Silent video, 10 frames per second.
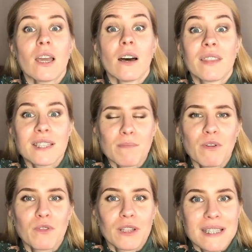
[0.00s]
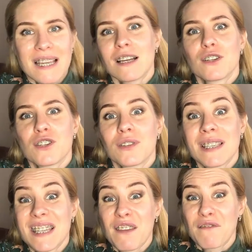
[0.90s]
the tip of your tongue should
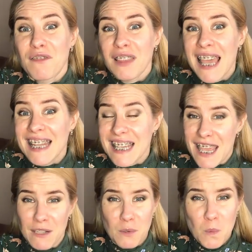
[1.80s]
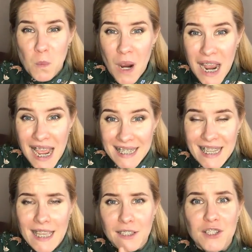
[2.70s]
stay flat and wide
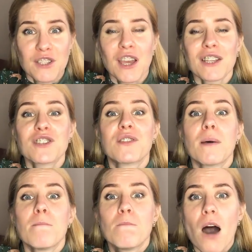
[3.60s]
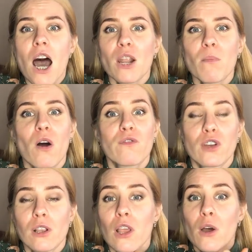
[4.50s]
and touch the bottom of
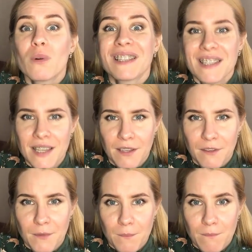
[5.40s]
your lower teeth.